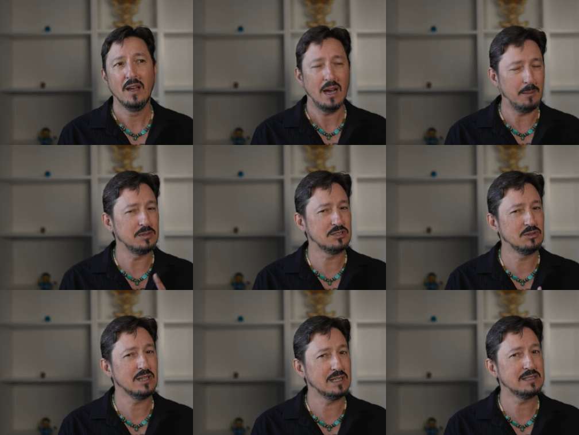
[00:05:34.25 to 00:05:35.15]
I'm
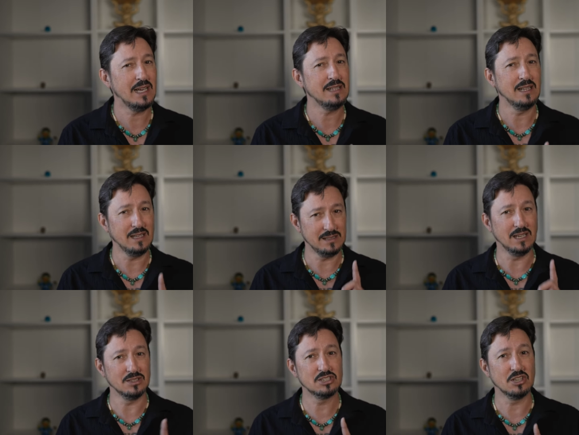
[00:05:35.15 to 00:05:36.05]
still going to say that it
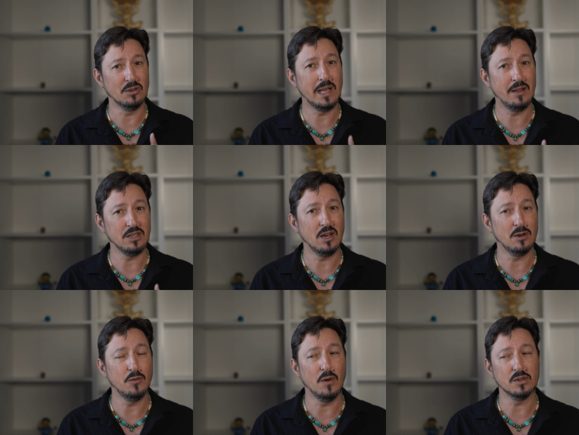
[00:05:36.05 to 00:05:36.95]
does slow down the
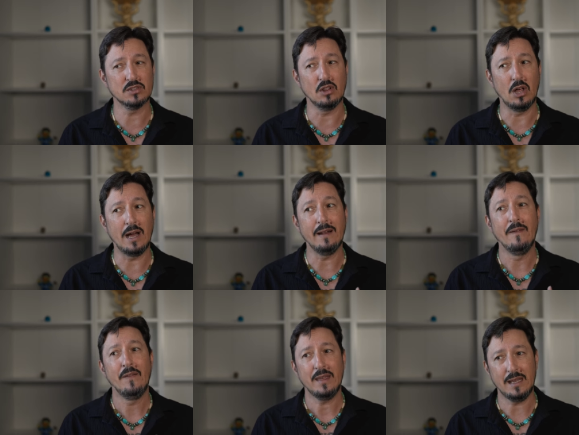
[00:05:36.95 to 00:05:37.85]
autofocus a lot,
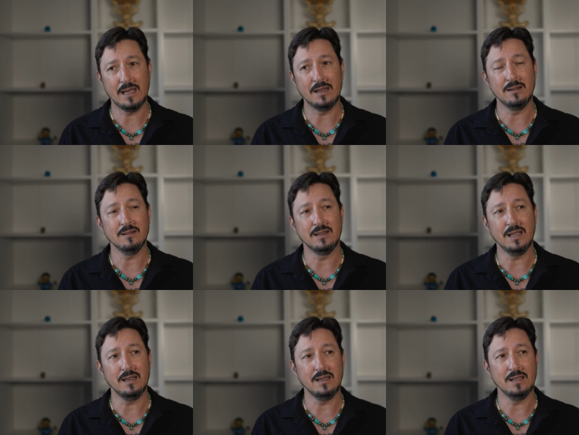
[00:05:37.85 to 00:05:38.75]
and
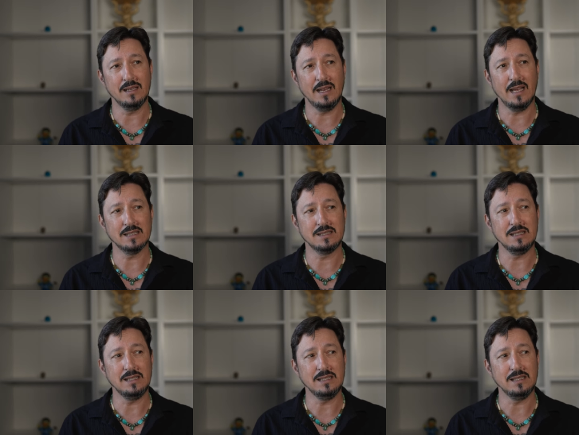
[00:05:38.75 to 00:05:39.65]
that it has
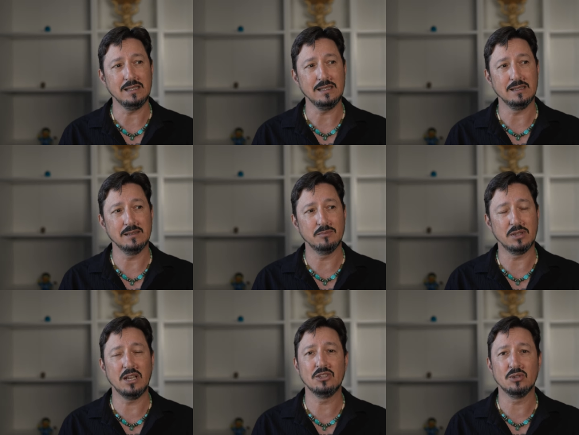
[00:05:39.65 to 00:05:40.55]
the
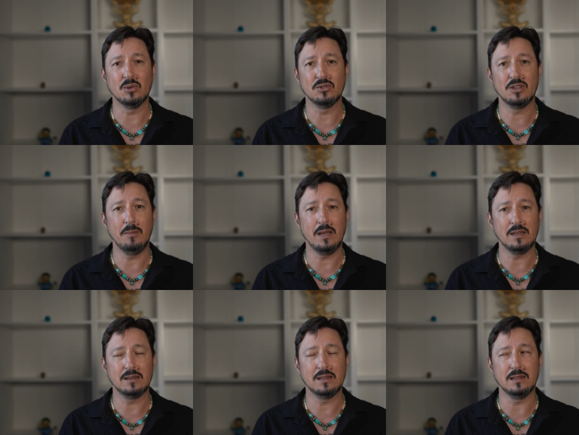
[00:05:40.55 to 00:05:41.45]
potential to
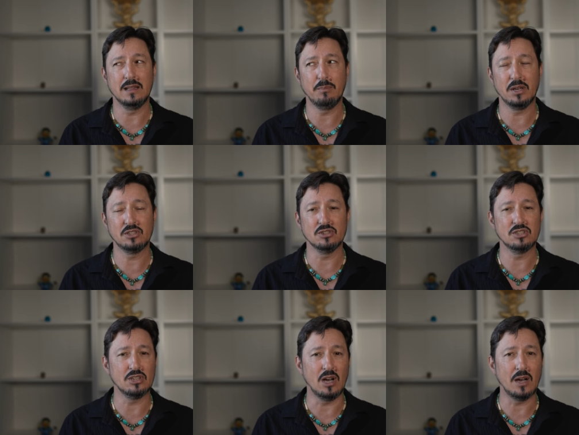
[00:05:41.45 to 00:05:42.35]
make the picture
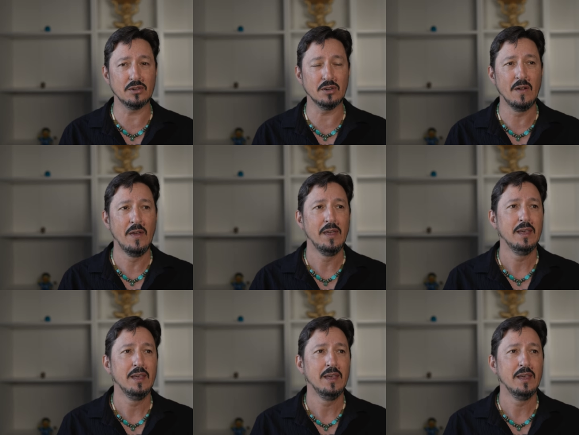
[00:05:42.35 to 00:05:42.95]
softer.